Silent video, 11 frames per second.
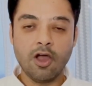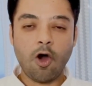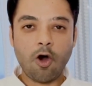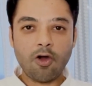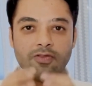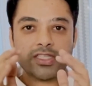
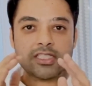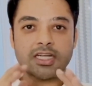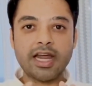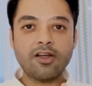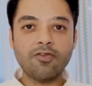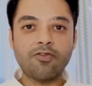Always
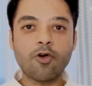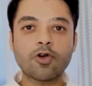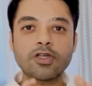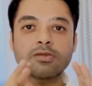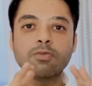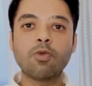try to
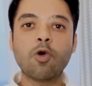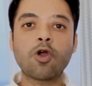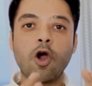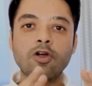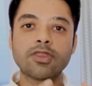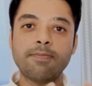focus
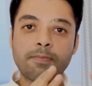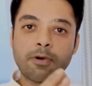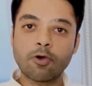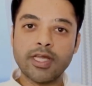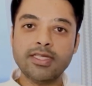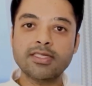more on the
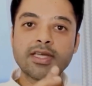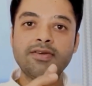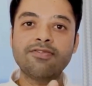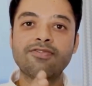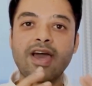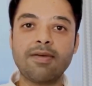proteins and
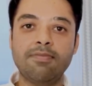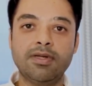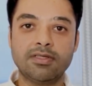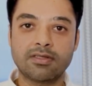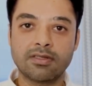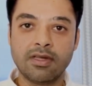
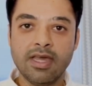fibers.